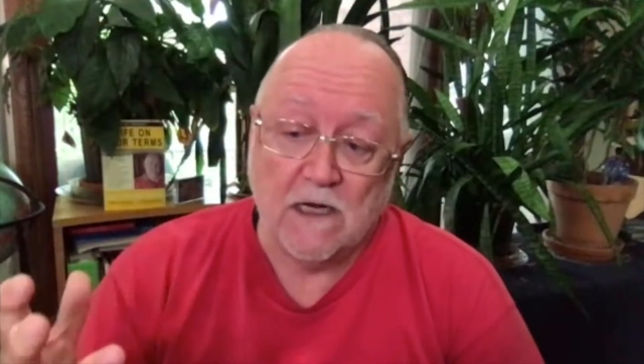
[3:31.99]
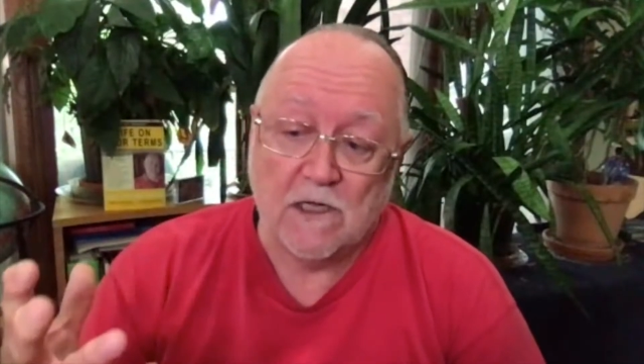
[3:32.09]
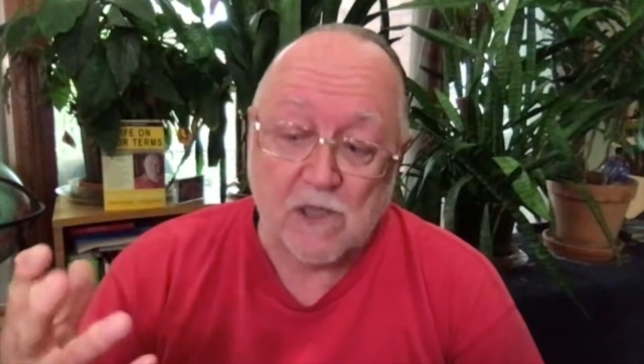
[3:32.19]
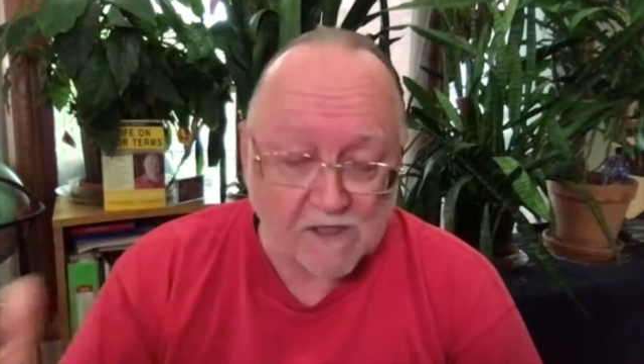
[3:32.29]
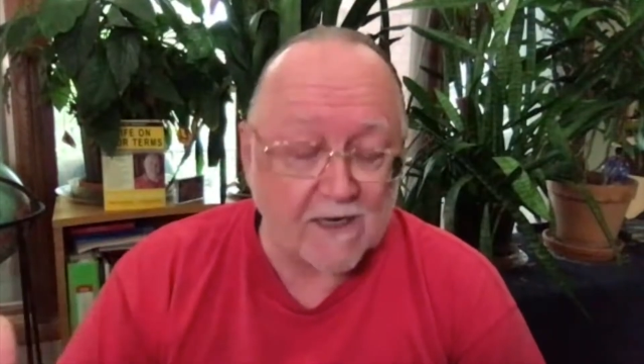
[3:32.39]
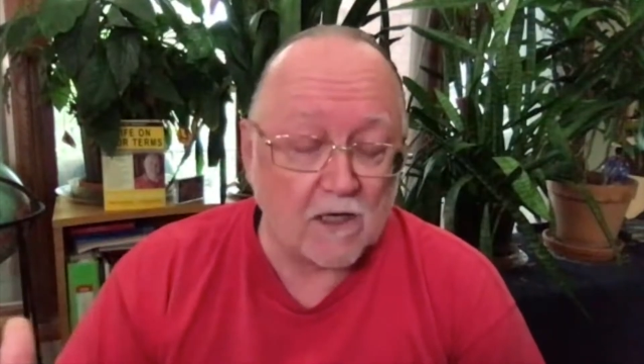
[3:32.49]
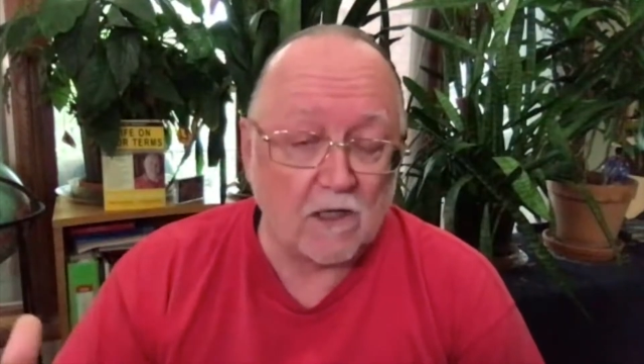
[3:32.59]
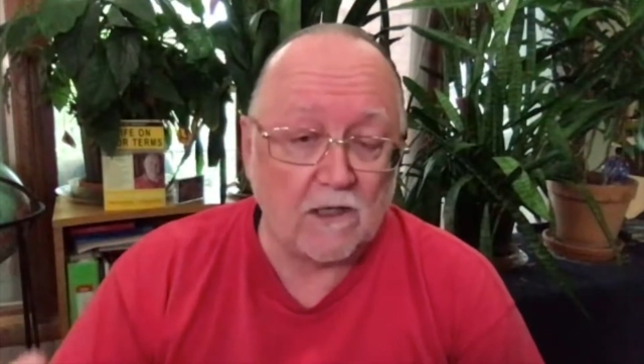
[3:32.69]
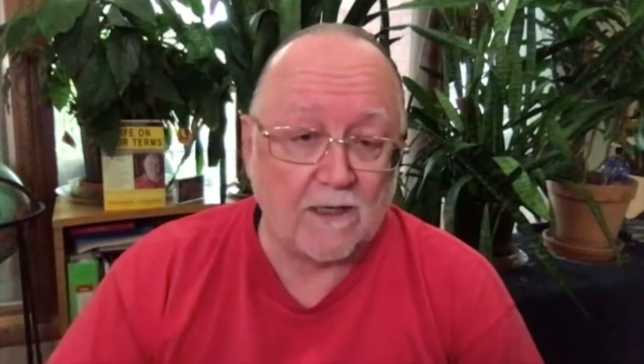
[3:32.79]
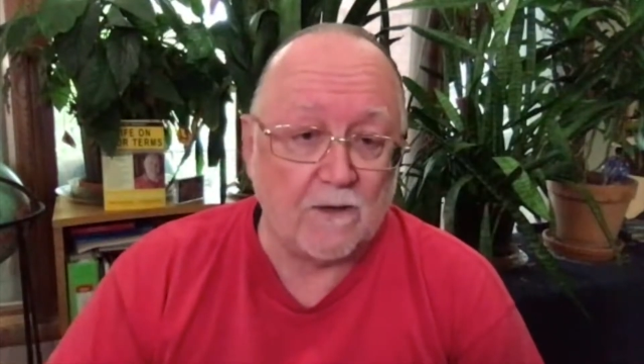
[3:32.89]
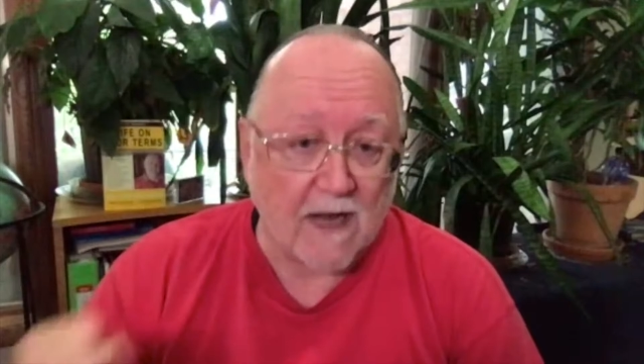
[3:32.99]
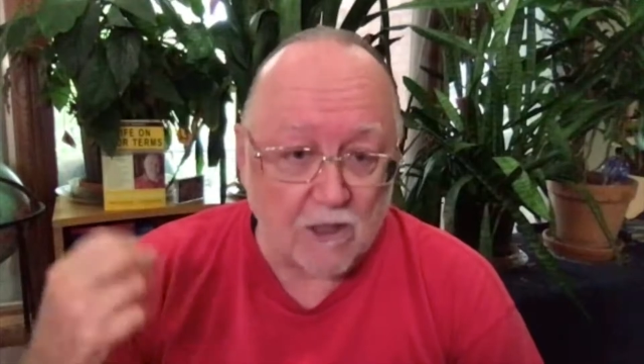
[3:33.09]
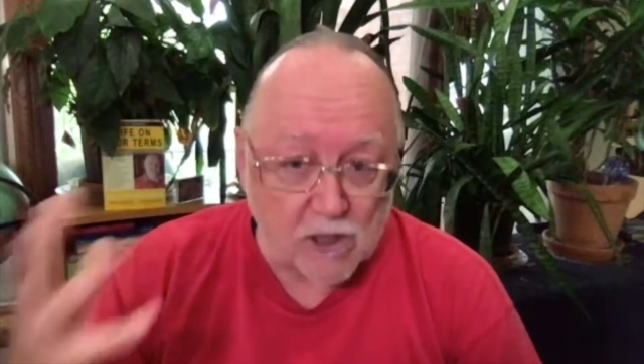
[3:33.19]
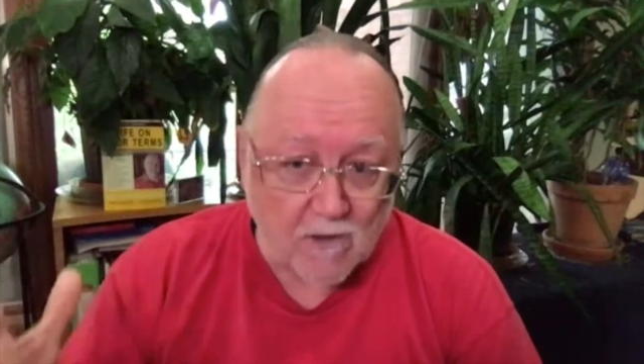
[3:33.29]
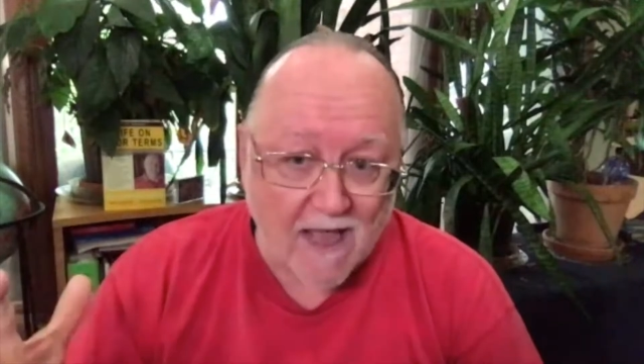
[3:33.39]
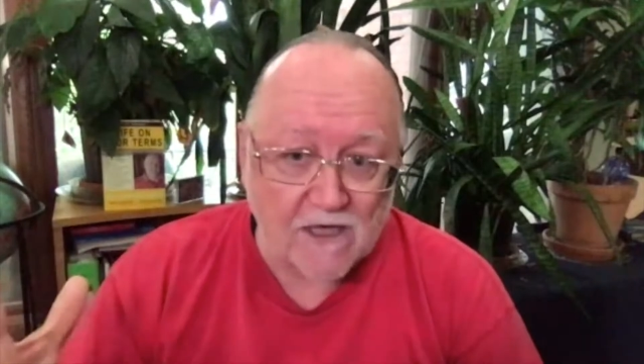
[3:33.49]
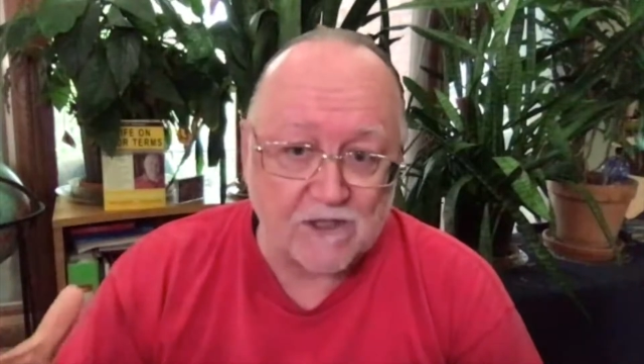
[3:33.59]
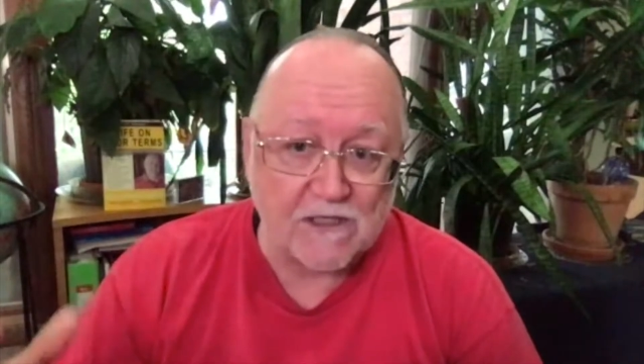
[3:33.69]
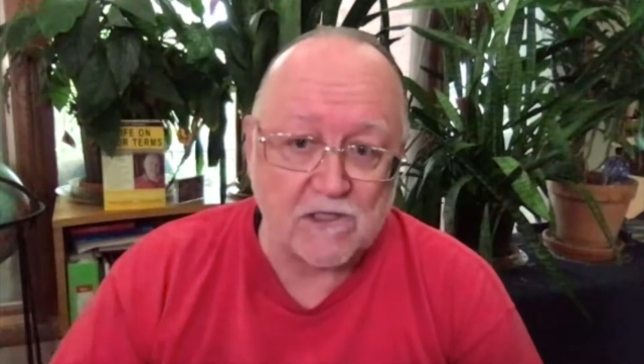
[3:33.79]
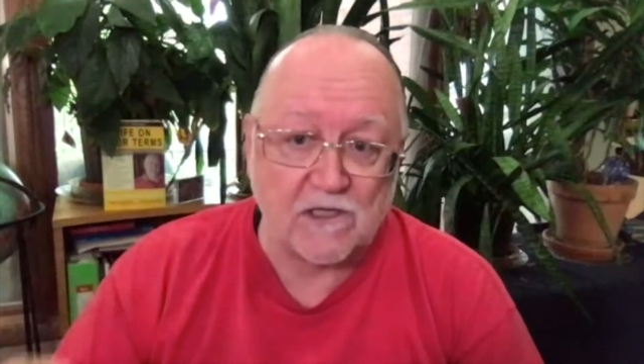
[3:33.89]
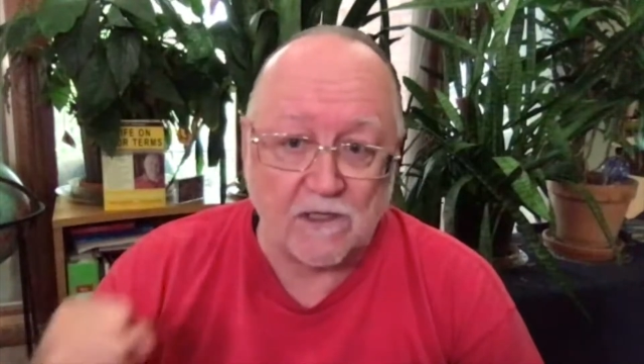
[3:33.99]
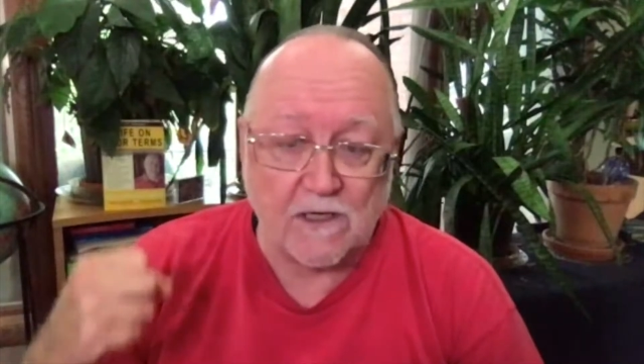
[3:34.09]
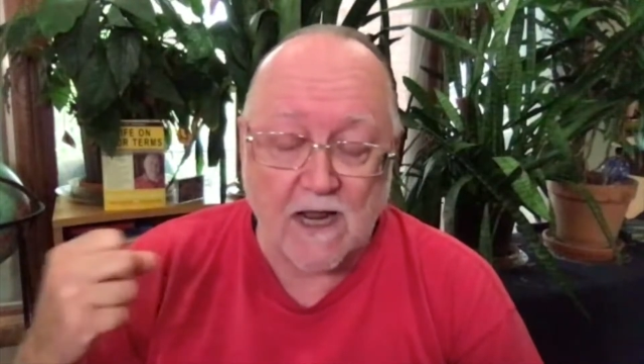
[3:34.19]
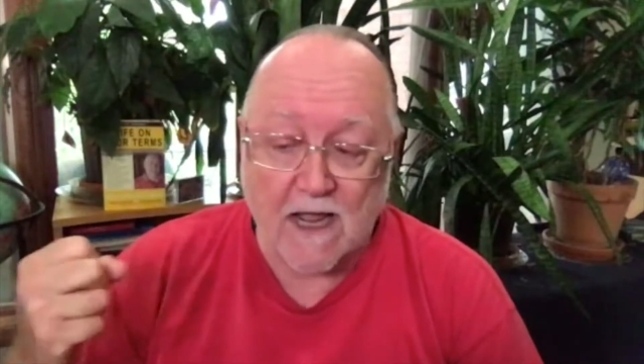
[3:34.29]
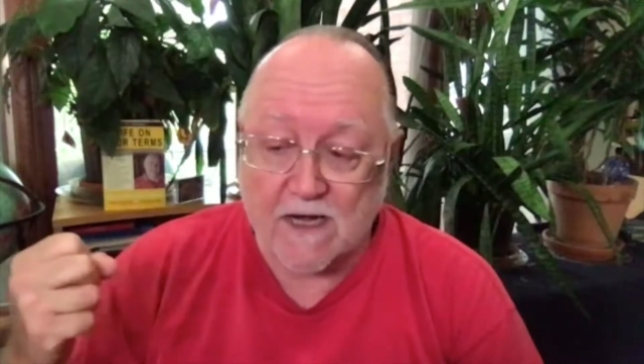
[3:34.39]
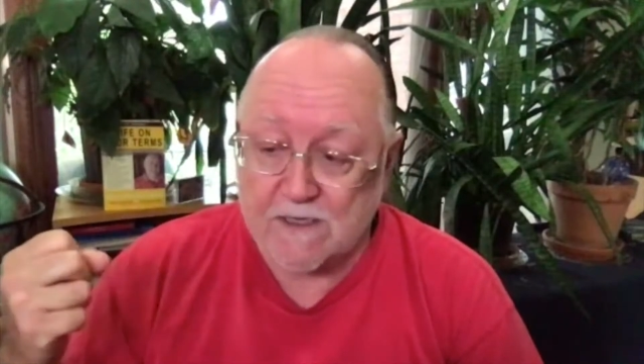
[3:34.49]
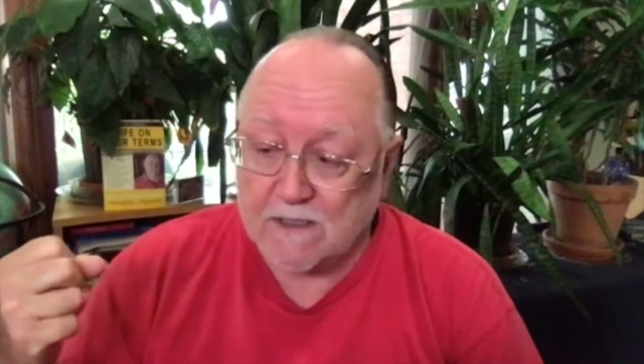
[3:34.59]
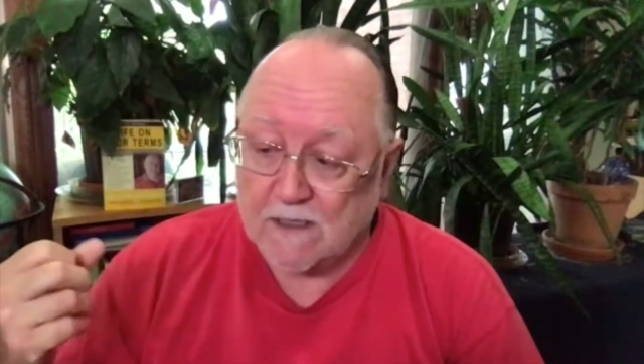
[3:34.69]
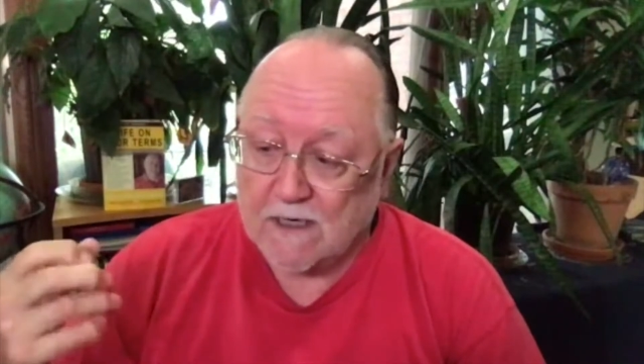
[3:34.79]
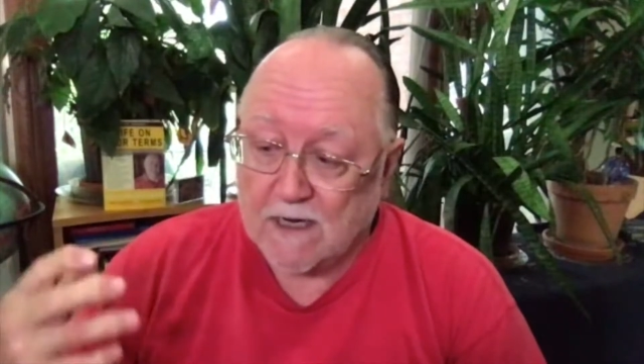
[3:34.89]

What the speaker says: skill and strategies and